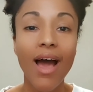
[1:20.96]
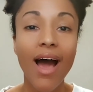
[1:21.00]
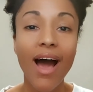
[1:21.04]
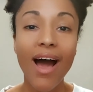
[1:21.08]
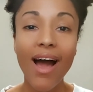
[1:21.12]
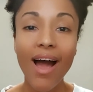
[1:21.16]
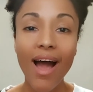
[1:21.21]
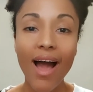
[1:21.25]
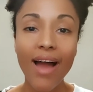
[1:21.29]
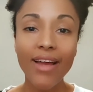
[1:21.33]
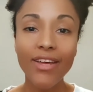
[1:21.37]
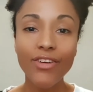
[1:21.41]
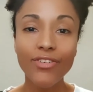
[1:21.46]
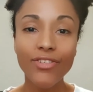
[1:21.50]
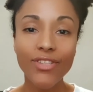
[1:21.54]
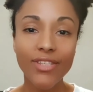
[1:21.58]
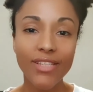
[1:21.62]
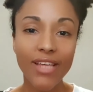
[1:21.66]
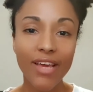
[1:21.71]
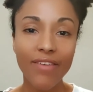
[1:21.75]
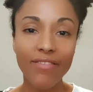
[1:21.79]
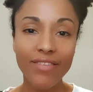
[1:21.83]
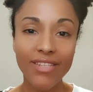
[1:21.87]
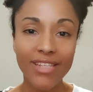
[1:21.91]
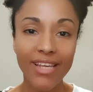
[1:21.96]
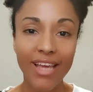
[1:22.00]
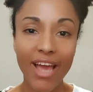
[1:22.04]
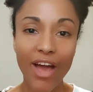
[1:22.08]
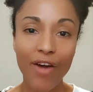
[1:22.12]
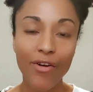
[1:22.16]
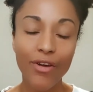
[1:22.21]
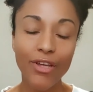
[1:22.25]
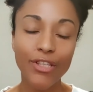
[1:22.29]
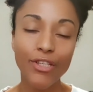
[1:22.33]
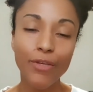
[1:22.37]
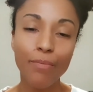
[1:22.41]
A high yield savings
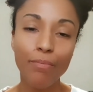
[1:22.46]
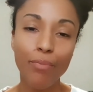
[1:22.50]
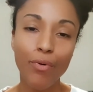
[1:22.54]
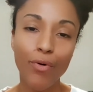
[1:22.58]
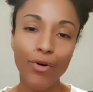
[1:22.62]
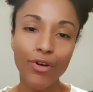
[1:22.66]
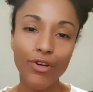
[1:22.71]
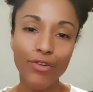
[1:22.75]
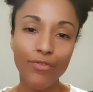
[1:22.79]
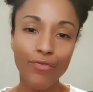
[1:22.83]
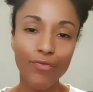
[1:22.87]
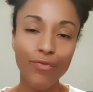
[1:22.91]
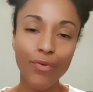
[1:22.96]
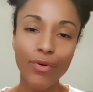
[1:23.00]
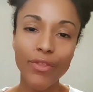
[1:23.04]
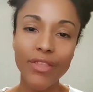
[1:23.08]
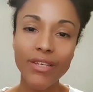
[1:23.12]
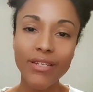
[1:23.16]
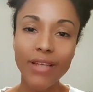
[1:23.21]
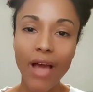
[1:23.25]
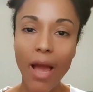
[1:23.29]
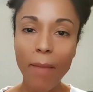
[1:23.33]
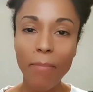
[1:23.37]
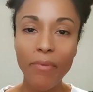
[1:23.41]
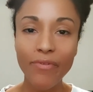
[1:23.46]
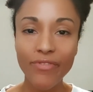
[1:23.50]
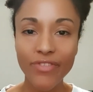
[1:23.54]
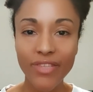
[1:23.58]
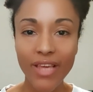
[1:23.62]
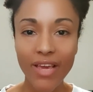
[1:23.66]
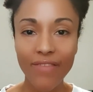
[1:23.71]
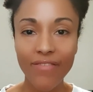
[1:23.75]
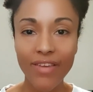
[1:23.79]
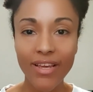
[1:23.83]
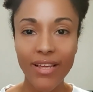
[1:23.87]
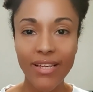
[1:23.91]
account is important for the type of
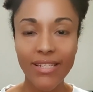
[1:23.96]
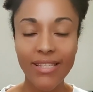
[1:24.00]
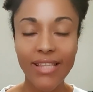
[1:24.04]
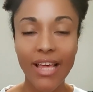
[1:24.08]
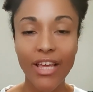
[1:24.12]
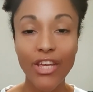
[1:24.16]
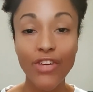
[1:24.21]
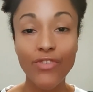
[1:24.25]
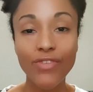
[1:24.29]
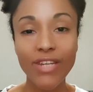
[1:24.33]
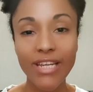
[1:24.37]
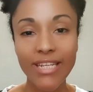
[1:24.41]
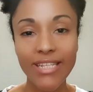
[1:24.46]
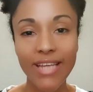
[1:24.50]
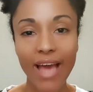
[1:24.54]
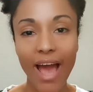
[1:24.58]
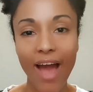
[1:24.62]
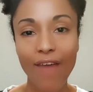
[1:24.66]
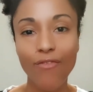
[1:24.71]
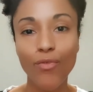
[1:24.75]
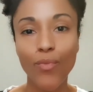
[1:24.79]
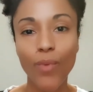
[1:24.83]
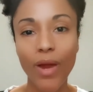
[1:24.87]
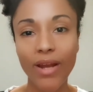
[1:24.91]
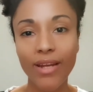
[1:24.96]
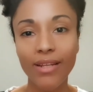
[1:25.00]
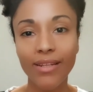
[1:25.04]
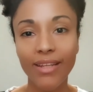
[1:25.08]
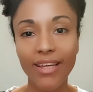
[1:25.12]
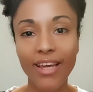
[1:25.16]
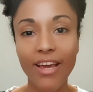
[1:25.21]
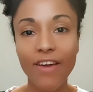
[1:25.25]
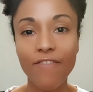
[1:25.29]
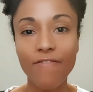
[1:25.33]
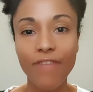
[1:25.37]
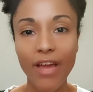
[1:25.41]
savings that you need to have
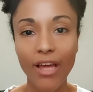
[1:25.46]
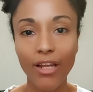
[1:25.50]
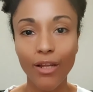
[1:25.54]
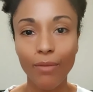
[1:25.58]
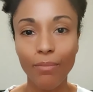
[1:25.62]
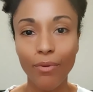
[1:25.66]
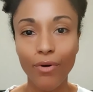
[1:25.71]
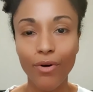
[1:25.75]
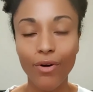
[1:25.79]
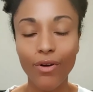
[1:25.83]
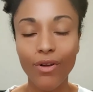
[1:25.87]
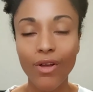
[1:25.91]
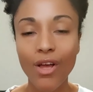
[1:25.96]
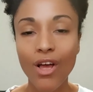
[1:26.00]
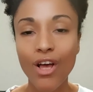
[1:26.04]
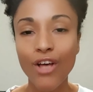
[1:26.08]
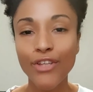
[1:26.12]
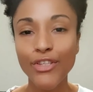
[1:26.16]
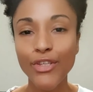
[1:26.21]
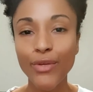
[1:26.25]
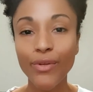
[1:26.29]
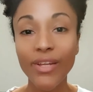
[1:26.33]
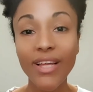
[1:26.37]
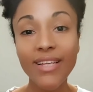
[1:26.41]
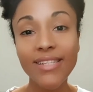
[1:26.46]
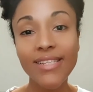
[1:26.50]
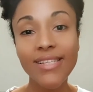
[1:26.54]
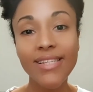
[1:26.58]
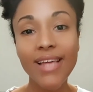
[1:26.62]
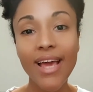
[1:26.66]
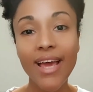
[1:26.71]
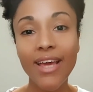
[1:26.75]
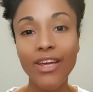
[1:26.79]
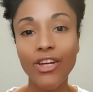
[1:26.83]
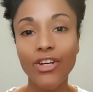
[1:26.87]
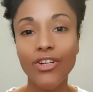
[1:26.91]
readily available. So let's
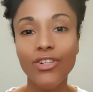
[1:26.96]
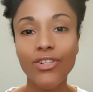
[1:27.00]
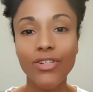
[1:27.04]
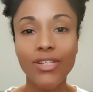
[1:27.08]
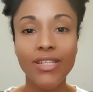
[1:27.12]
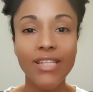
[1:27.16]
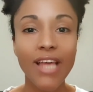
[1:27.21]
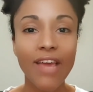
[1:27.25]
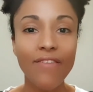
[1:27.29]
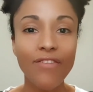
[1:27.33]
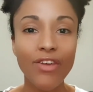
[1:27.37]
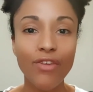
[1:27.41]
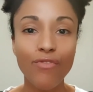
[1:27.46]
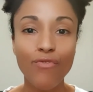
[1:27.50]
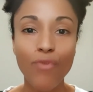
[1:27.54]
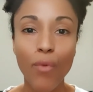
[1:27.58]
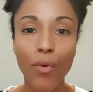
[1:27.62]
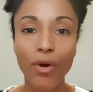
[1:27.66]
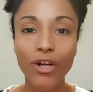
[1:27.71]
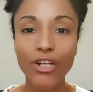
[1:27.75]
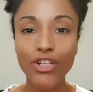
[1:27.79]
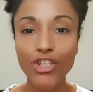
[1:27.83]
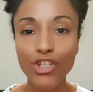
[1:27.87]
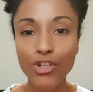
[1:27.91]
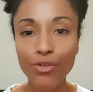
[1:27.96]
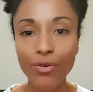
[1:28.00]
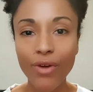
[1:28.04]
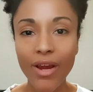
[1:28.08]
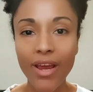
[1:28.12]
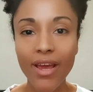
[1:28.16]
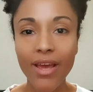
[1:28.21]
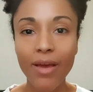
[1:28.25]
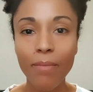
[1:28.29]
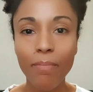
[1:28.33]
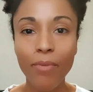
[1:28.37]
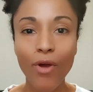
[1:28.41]
say you're saving for a
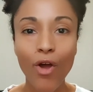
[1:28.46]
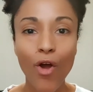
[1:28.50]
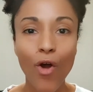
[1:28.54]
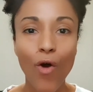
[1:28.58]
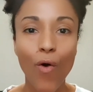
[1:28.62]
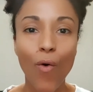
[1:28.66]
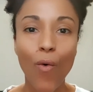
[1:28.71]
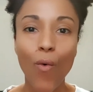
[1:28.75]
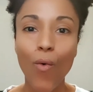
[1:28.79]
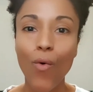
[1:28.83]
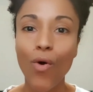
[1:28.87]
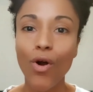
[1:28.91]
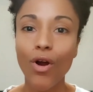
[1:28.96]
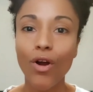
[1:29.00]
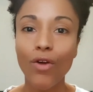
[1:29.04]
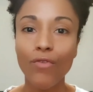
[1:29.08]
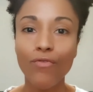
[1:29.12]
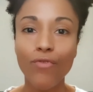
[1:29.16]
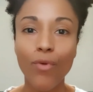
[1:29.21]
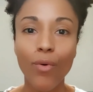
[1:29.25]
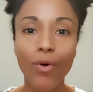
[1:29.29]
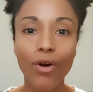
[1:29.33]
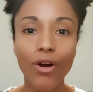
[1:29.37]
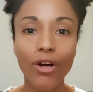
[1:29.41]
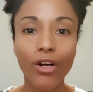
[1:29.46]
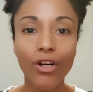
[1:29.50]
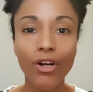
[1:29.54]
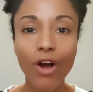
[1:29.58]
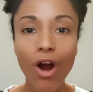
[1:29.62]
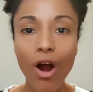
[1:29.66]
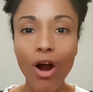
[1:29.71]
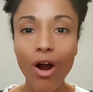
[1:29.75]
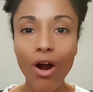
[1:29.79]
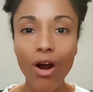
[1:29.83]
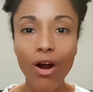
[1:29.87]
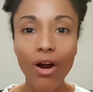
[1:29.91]
trip or for a
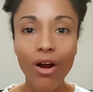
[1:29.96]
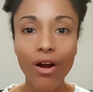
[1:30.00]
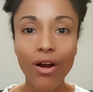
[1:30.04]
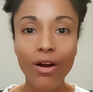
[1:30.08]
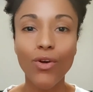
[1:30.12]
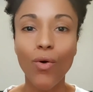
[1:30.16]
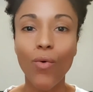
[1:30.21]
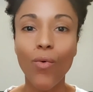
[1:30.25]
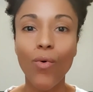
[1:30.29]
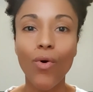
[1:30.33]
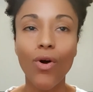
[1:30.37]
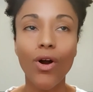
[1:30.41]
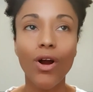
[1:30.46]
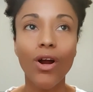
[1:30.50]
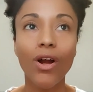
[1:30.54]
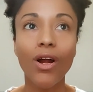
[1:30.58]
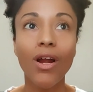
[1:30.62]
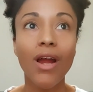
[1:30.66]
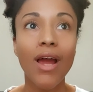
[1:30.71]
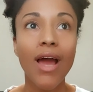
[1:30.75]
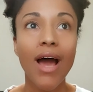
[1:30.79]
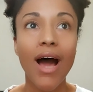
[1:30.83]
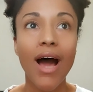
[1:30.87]
car or